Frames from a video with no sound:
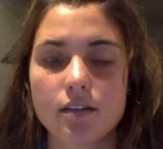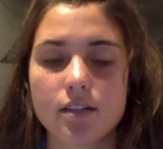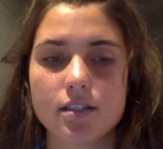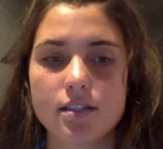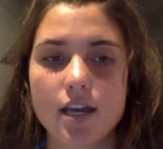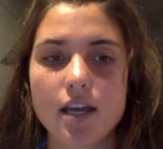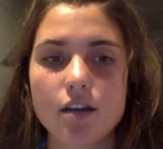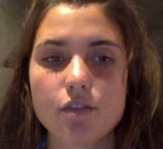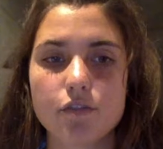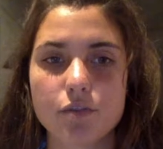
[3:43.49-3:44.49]
The state
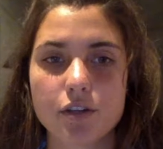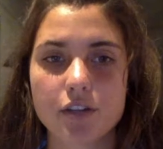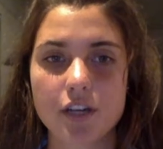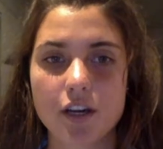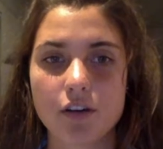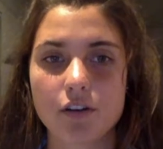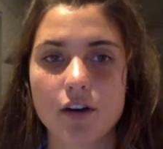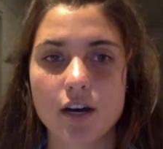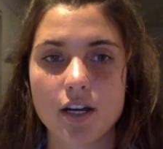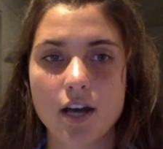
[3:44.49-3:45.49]
of North
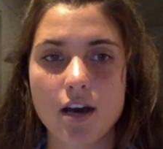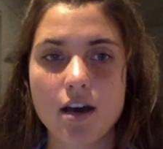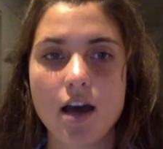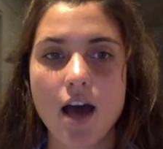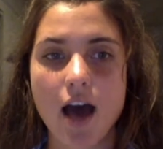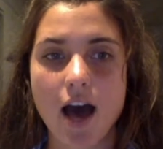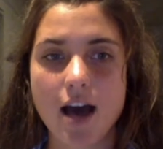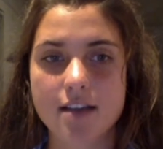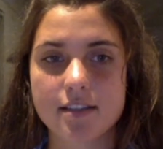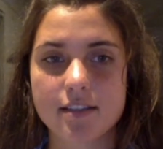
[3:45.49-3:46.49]
Carolina
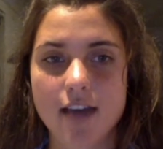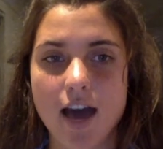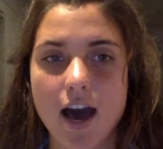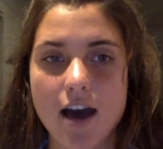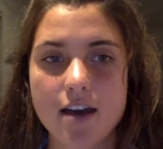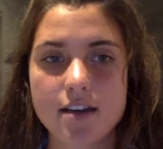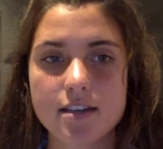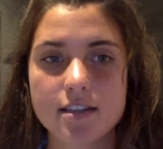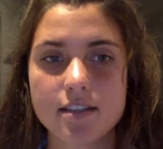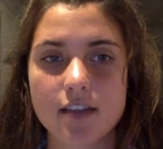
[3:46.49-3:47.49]
has the
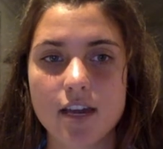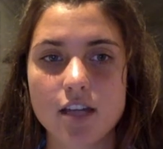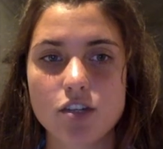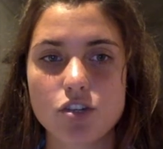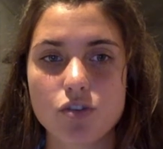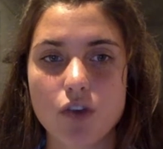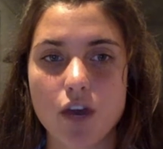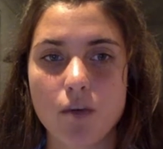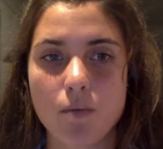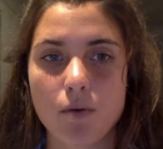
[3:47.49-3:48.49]
highest
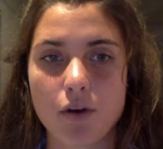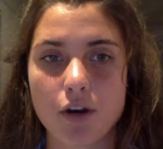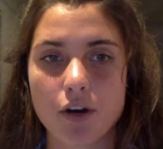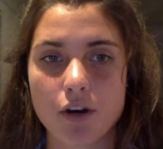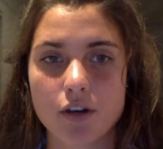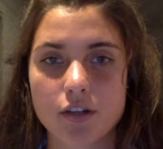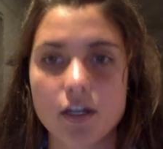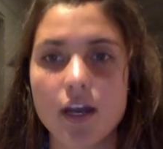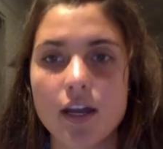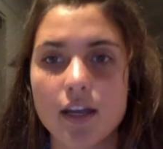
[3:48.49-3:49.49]
H-2A worker
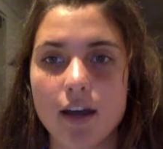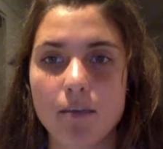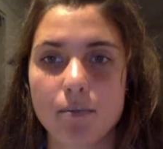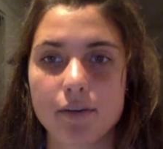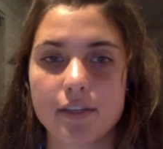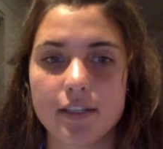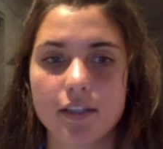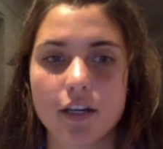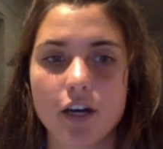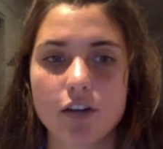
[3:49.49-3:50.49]
number in
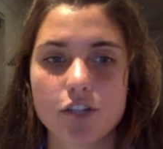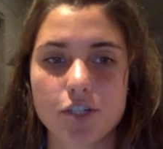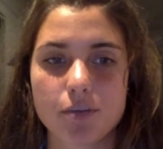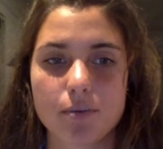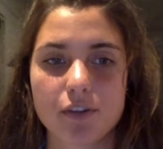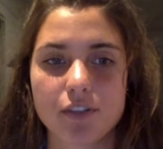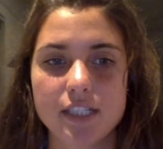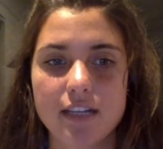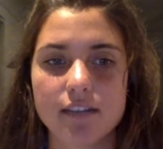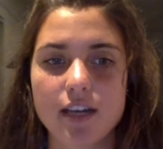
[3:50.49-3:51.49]
the country, with
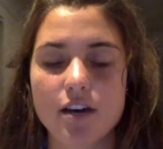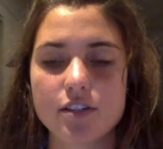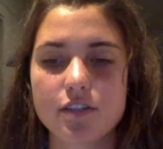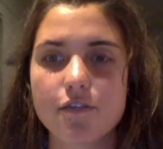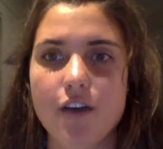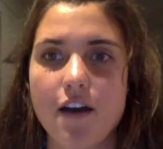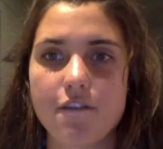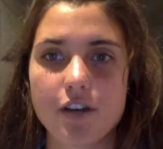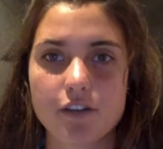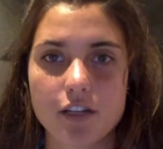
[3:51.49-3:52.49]

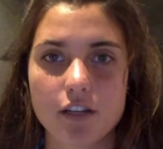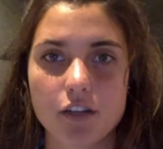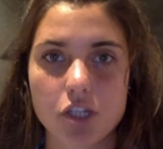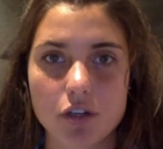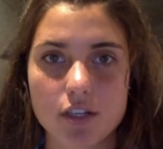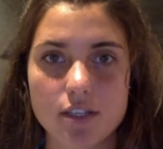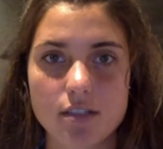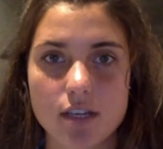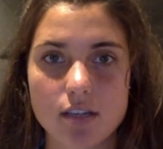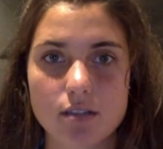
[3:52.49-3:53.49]

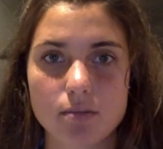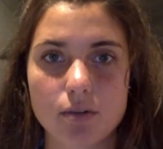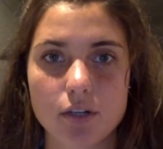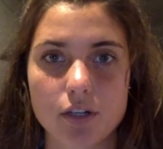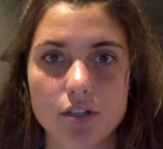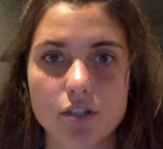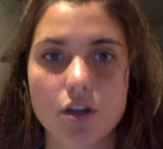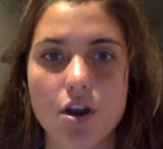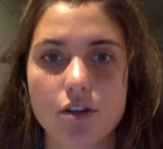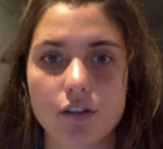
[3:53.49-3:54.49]
10,536 workers
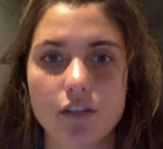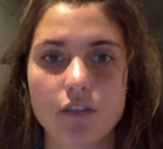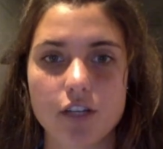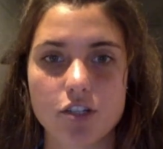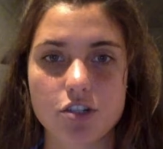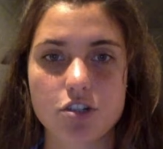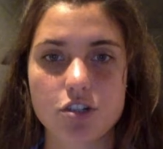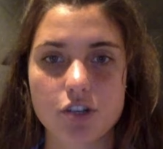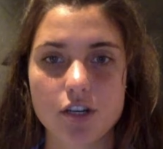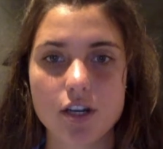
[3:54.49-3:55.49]
currently
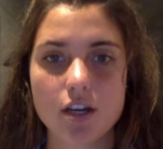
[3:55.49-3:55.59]
registered.